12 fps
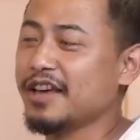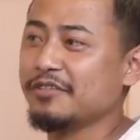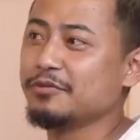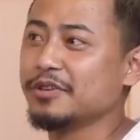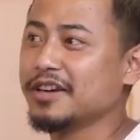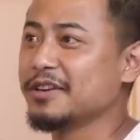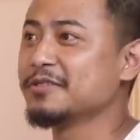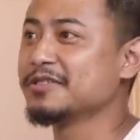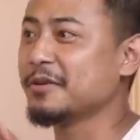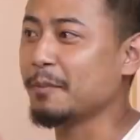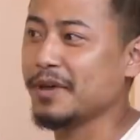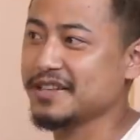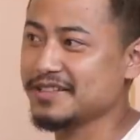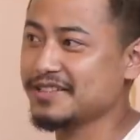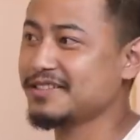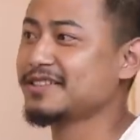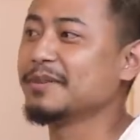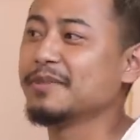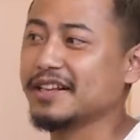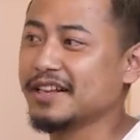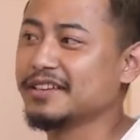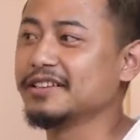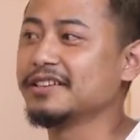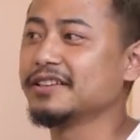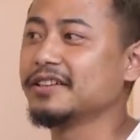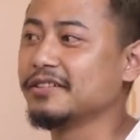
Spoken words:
of the F word, I use mess, something like that.